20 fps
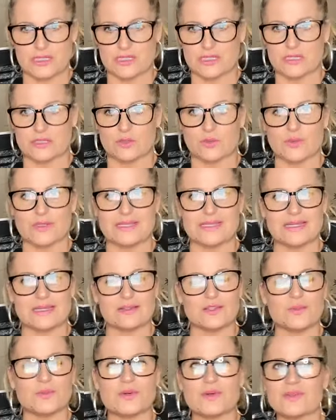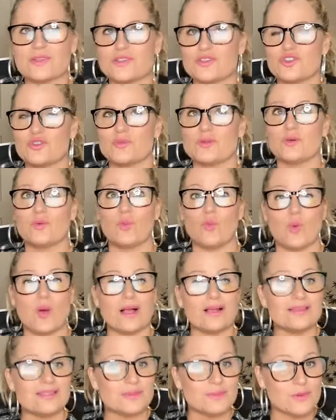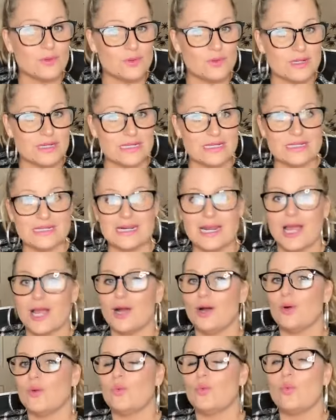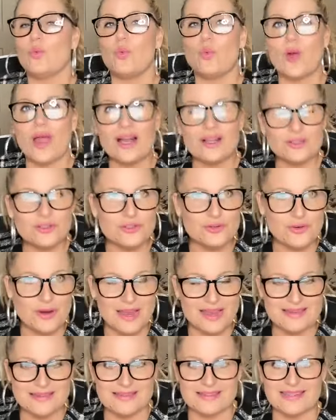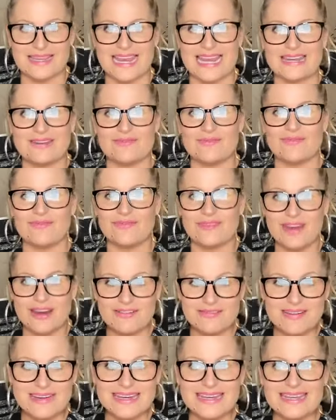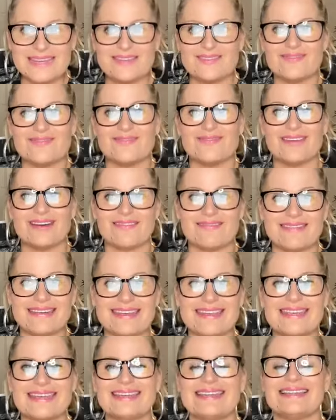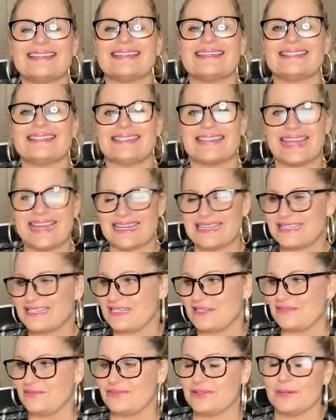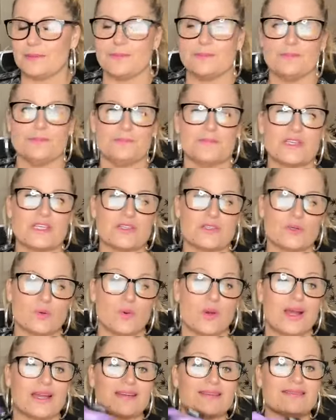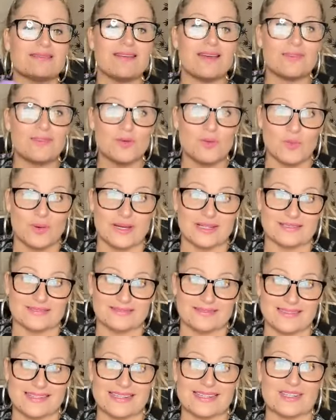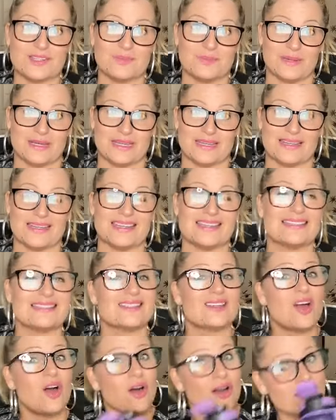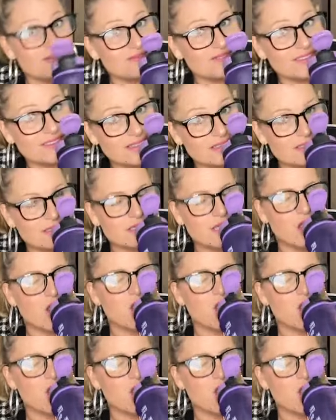So a salesperson should be well spoken, well dressed, and very, very attentive. So another one that is big is confidence.